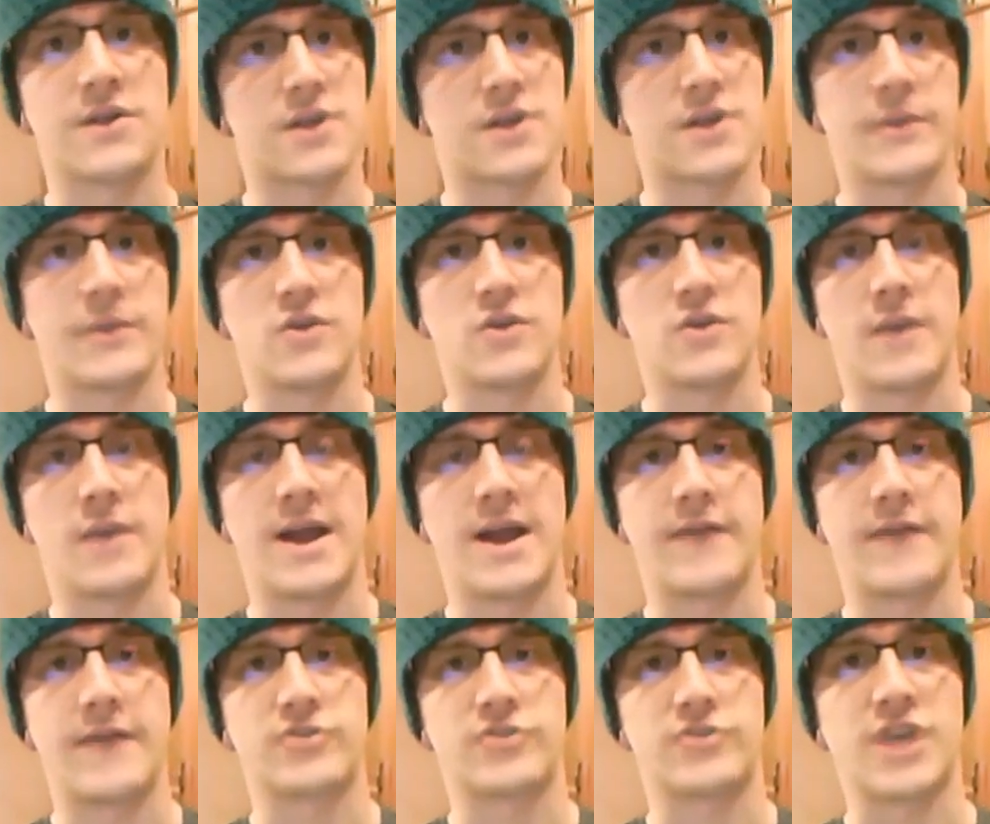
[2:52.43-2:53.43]
and some of you might
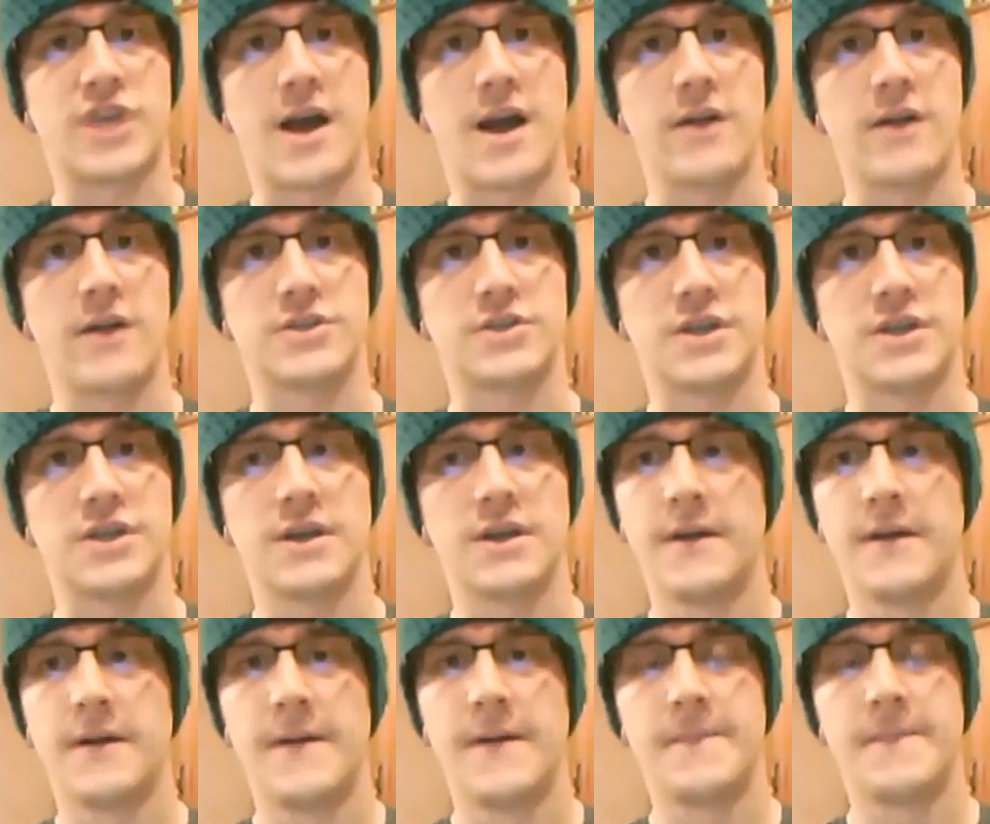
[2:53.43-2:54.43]
have your Shakeology
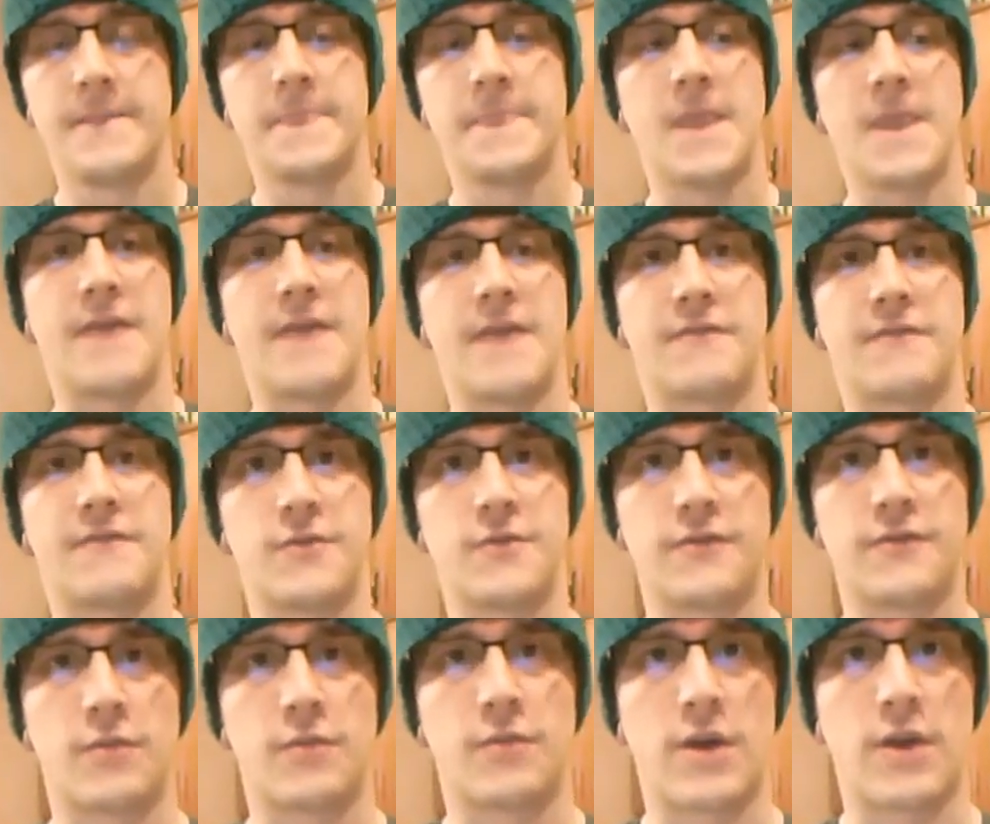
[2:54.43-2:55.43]
and
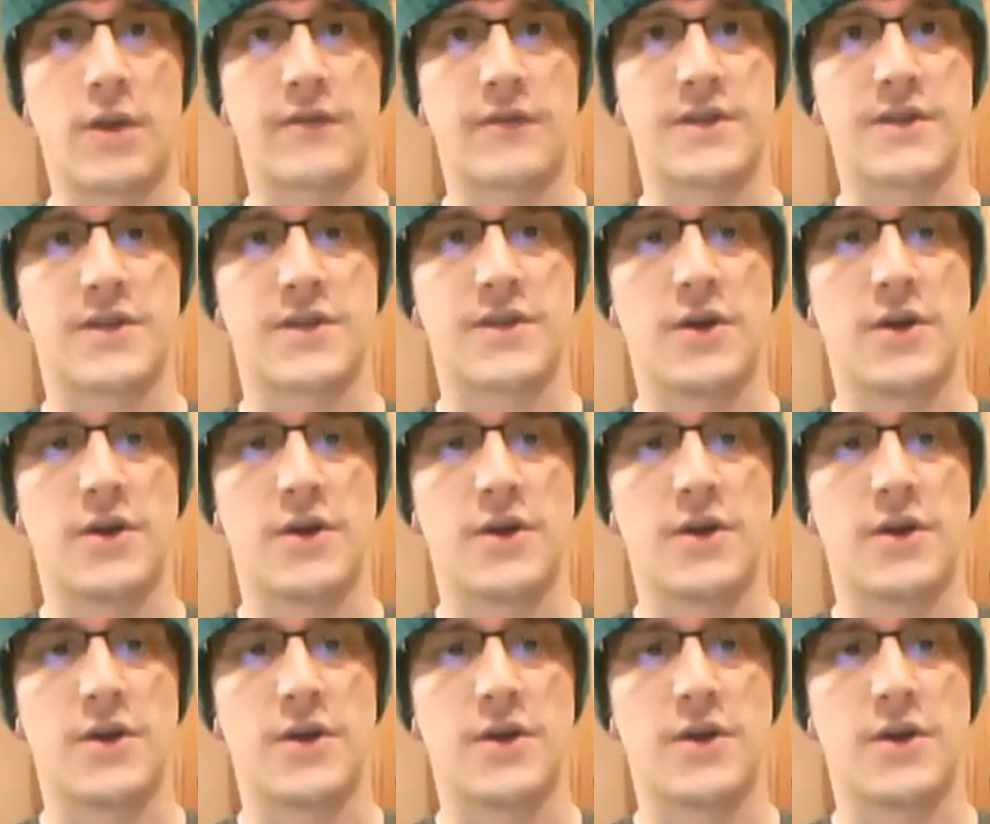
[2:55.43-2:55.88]
fruit for breakfast.